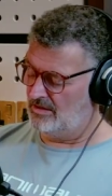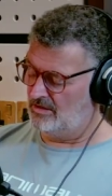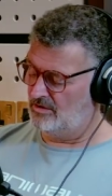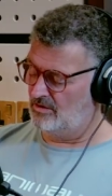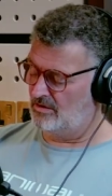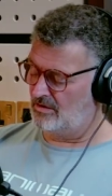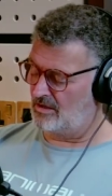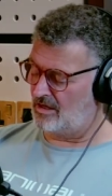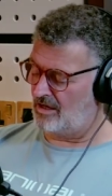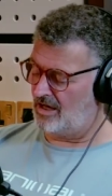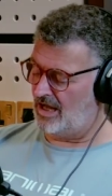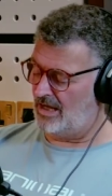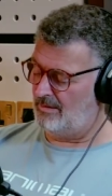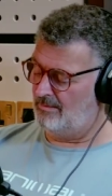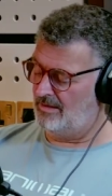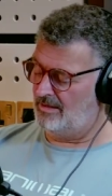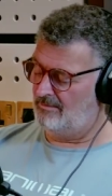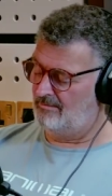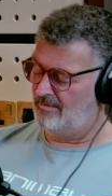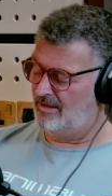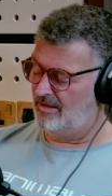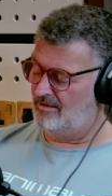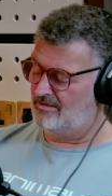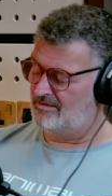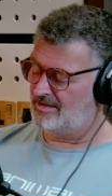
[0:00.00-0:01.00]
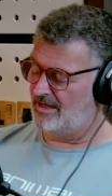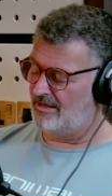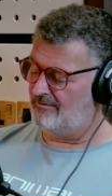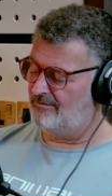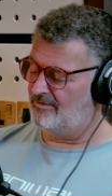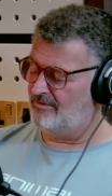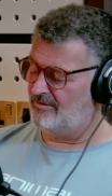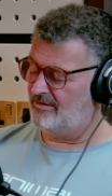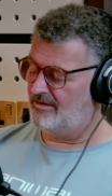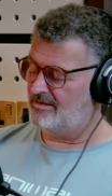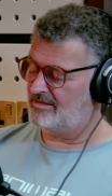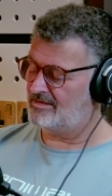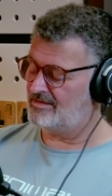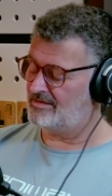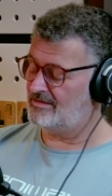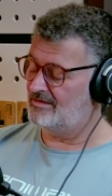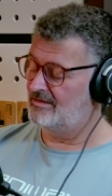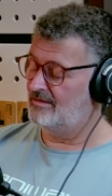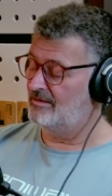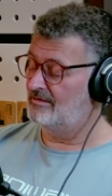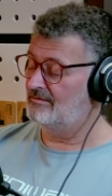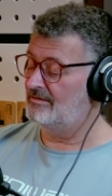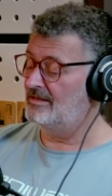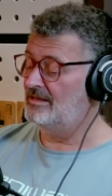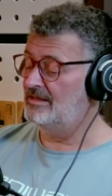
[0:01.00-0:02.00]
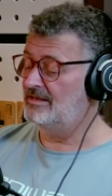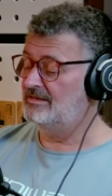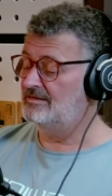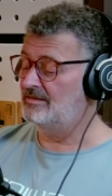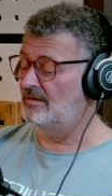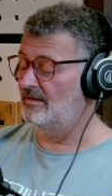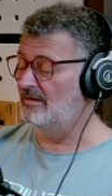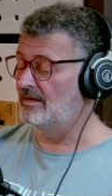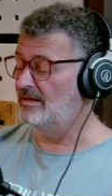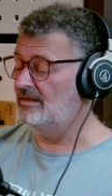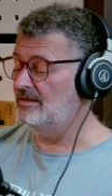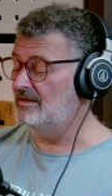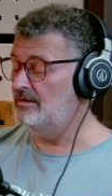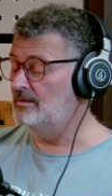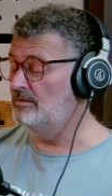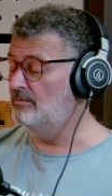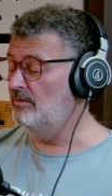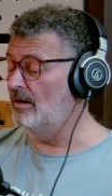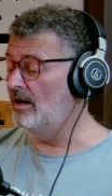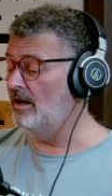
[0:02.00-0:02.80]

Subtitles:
you're climbing Mount Everest. No, really, Dolly, you